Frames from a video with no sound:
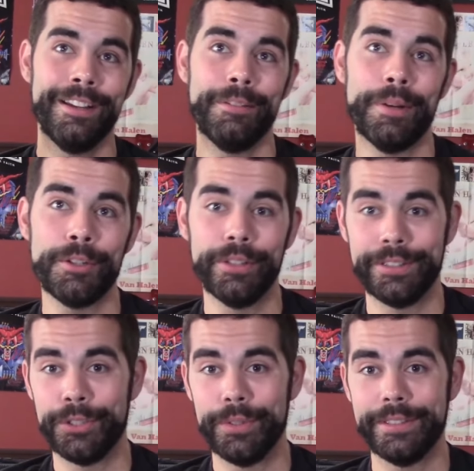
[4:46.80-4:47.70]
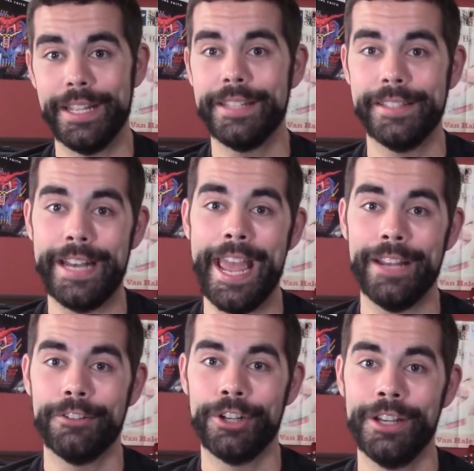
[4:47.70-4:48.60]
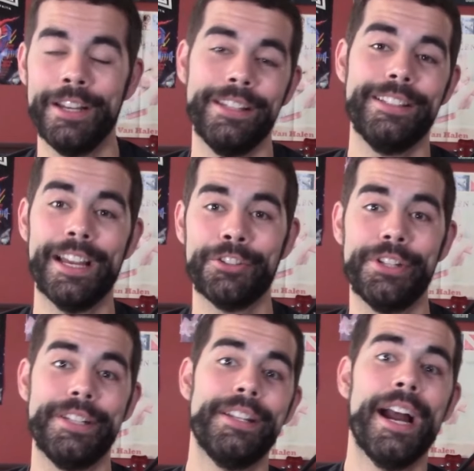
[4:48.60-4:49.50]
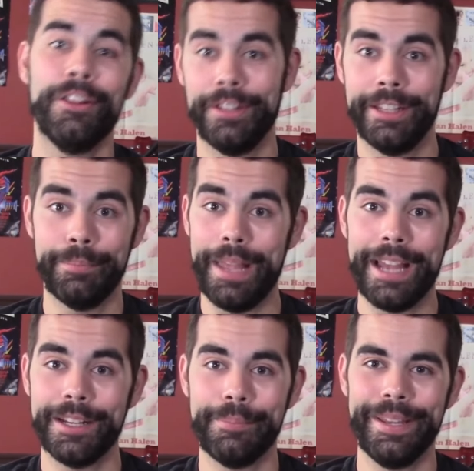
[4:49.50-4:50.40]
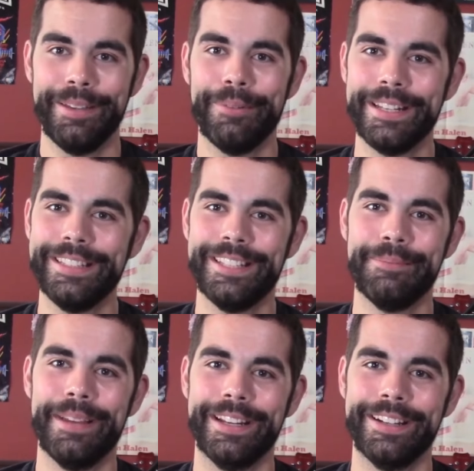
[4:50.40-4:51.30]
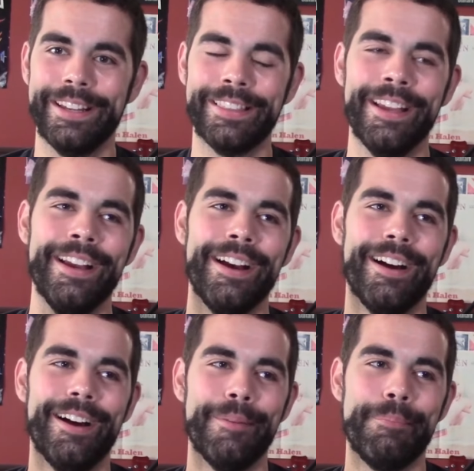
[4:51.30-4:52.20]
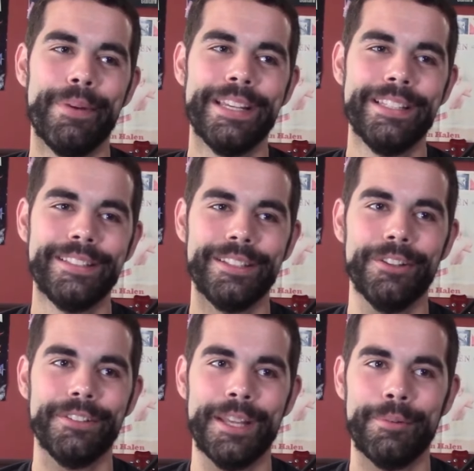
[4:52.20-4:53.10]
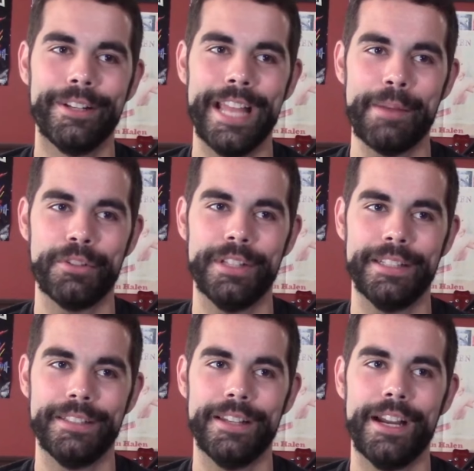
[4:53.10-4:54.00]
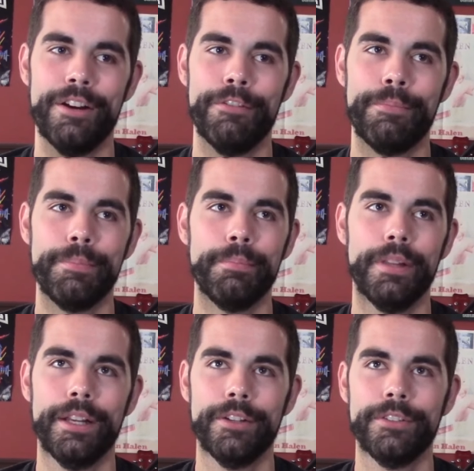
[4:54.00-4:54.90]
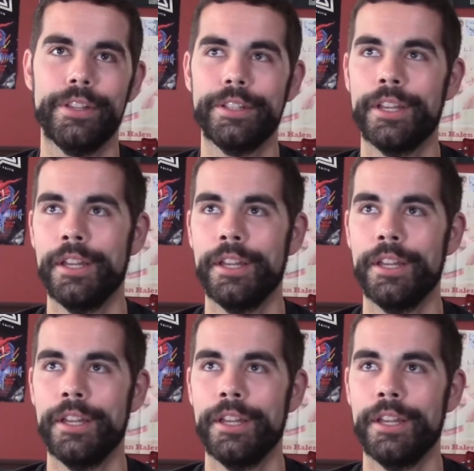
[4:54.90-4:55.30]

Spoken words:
when you listen to his days in Angra, he's actually dialing it back a bit when he's in Megadeth, but he still is able to capture that style of players like